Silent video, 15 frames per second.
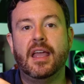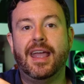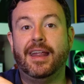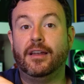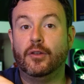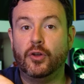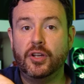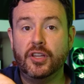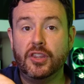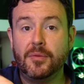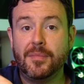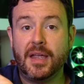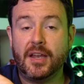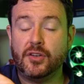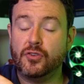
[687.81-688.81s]
and look at the
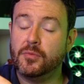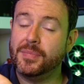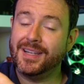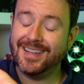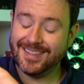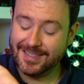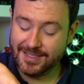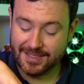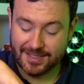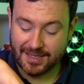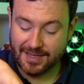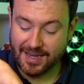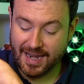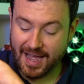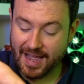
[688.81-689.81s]
manual because
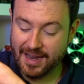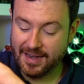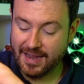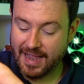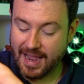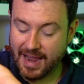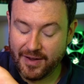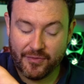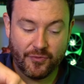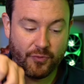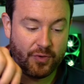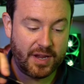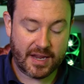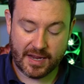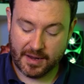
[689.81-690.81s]
not
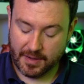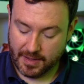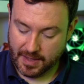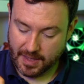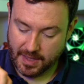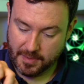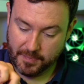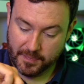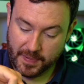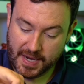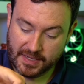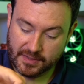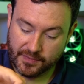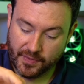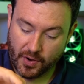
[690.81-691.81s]
every
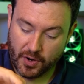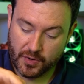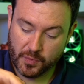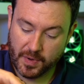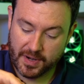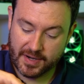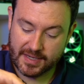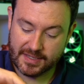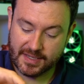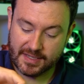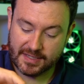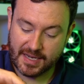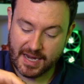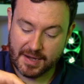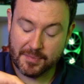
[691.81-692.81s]
piece of hardware is the
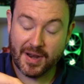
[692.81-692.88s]
same.